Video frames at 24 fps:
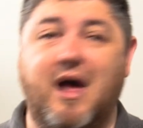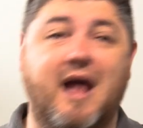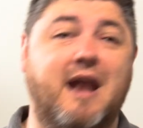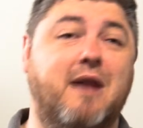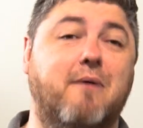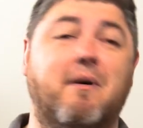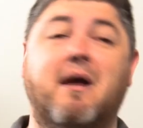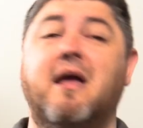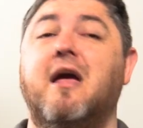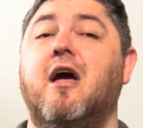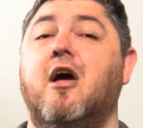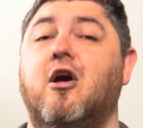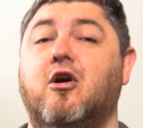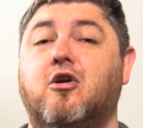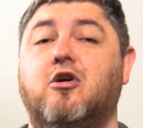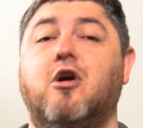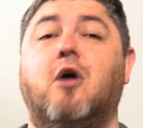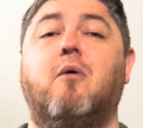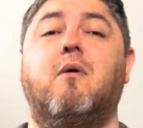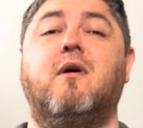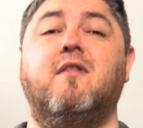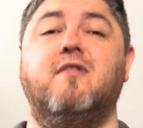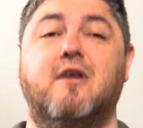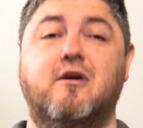anyway,
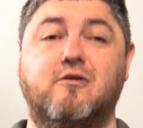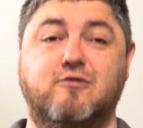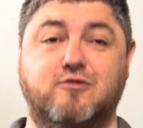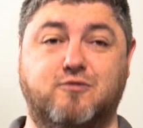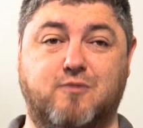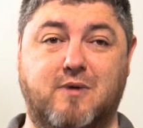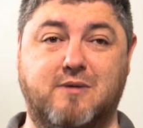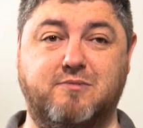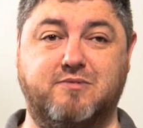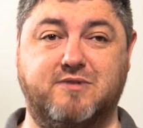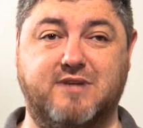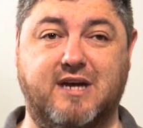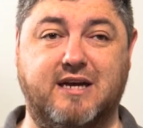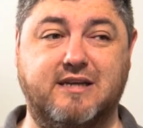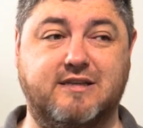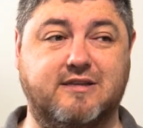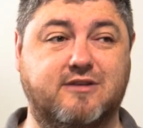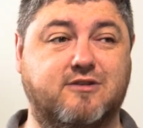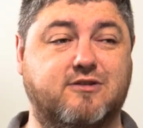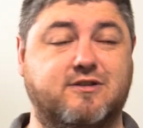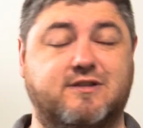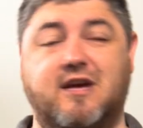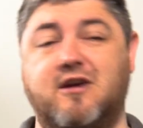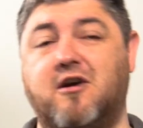go on those websites
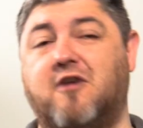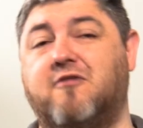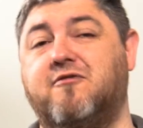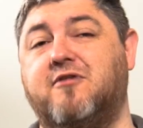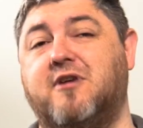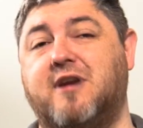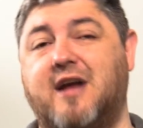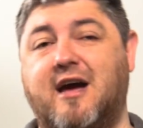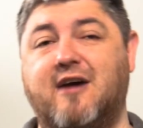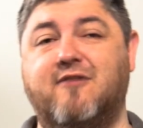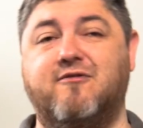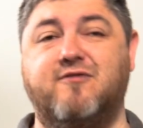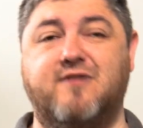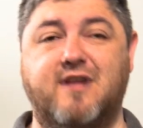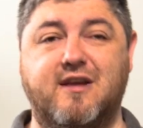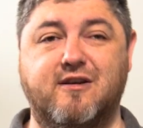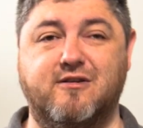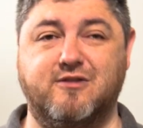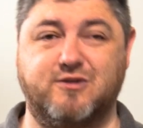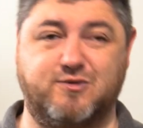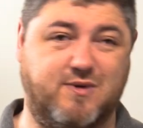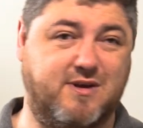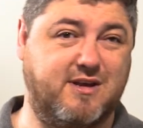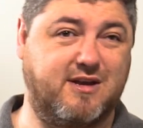because they often have
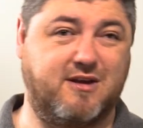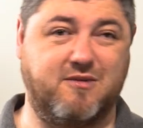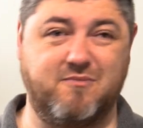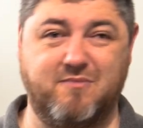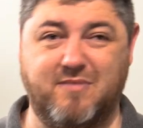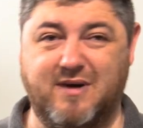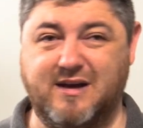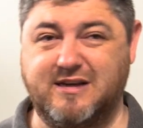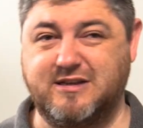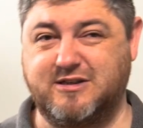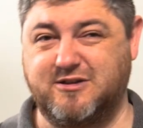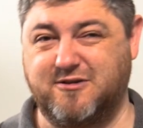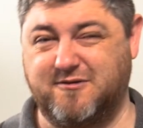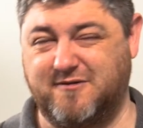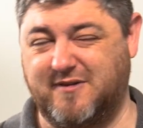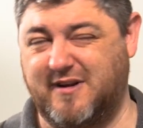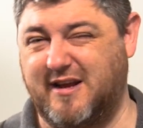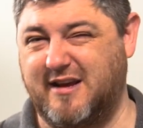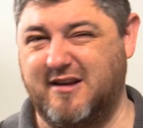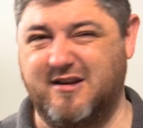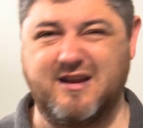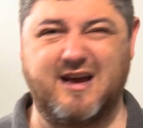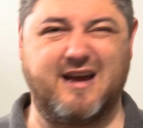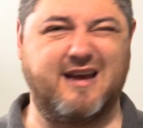deals where you can buy stuff for
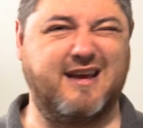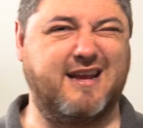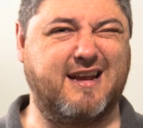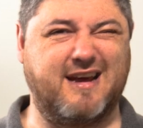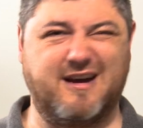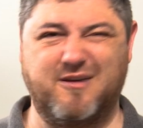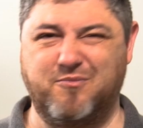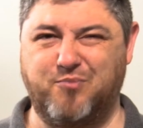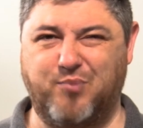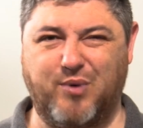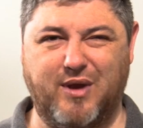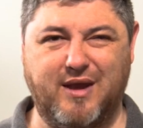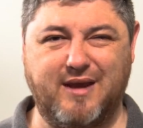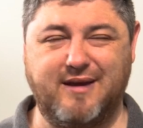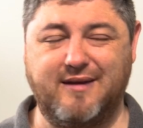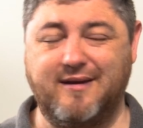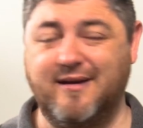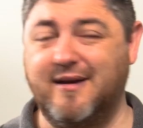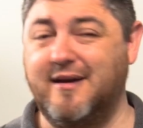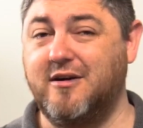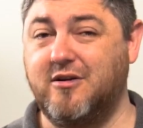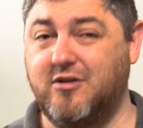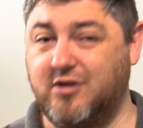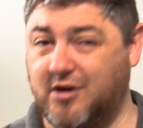like 99p.
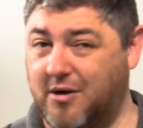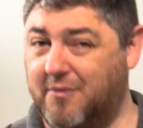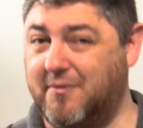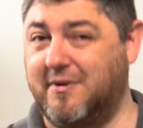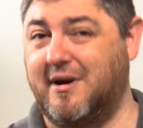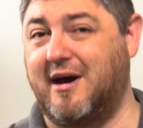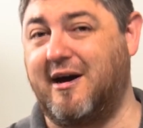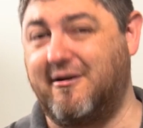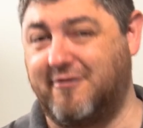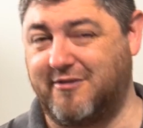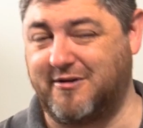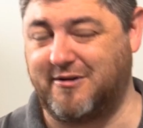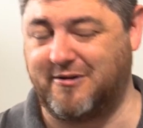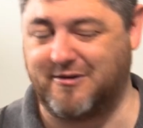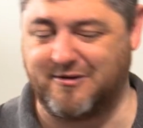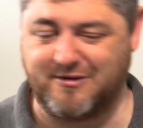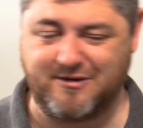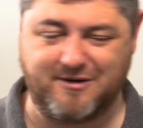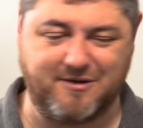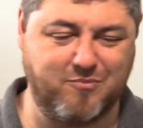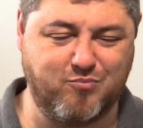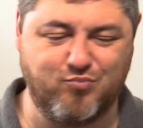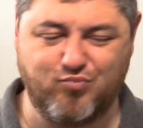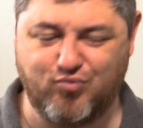Go and have a
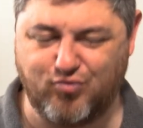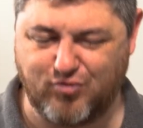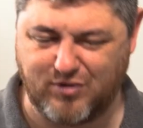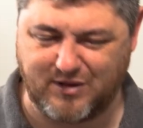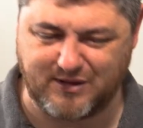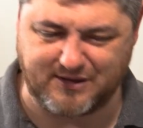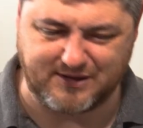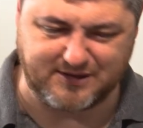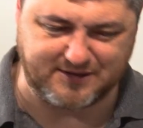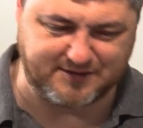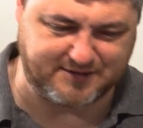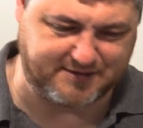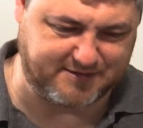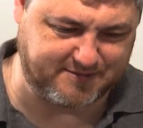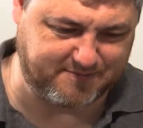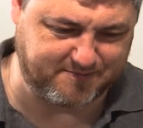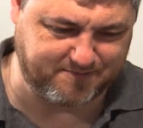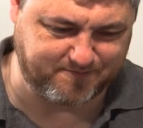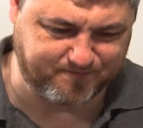look. Brilliant.